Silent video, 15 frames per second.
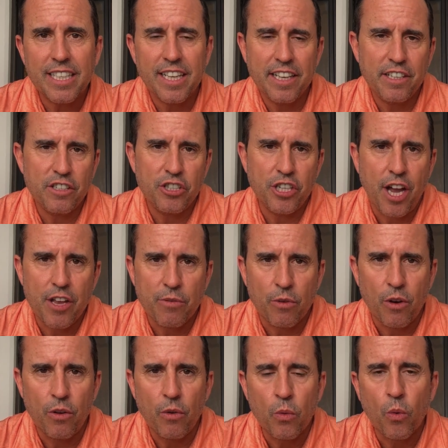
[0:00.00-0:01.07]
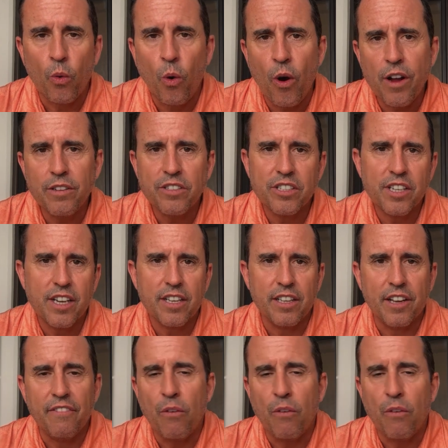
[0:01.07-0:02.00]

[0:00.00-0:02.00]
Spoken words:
in general, Royal Sea Cliff,